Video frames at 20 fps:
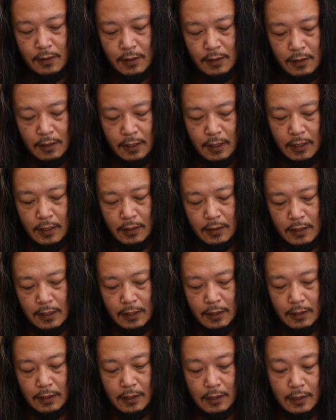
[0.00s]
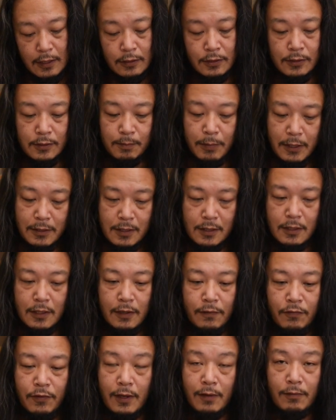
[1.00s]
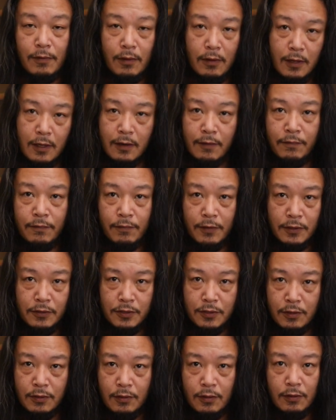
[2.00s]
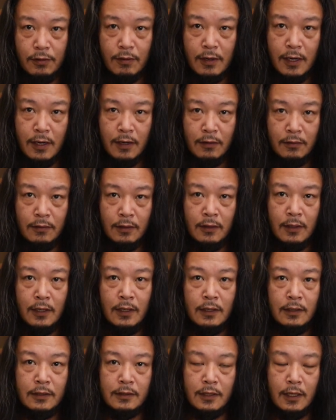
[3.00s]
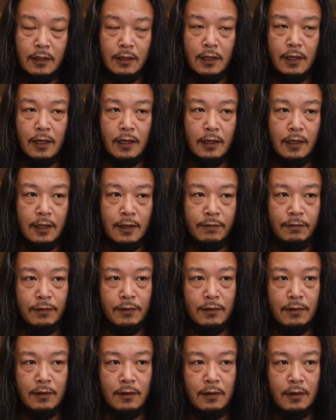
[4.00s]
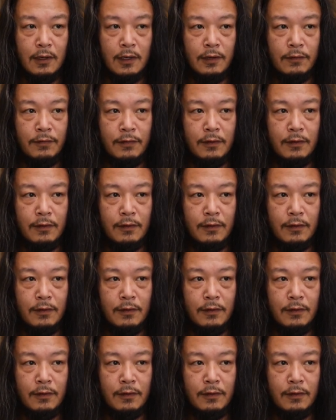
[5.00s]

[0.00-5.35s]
And like, especially if you have a lot of friction on the ground, say like if you're